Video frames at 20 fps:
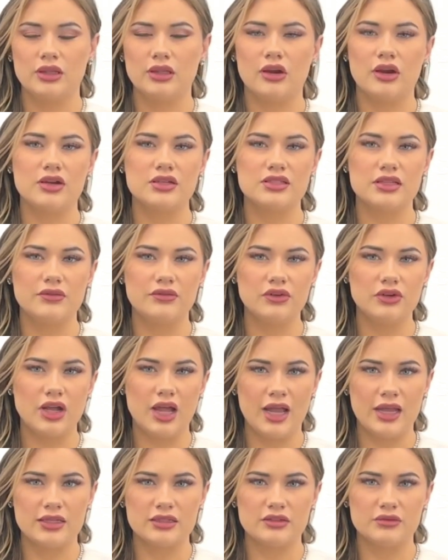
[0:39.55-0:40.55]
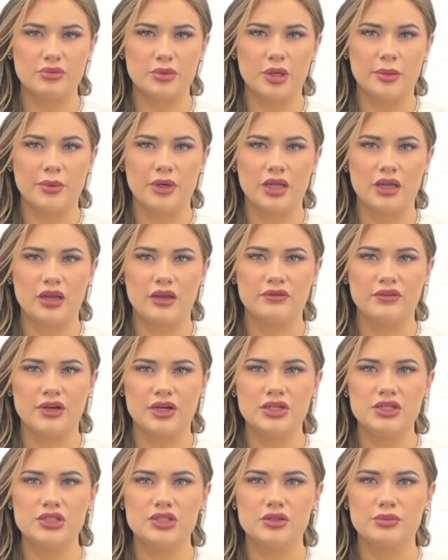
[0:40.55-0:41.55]
There are several kinds of permanent
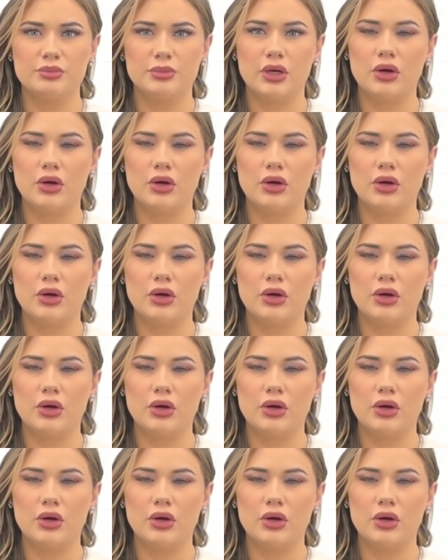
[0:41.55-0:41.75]
coverage,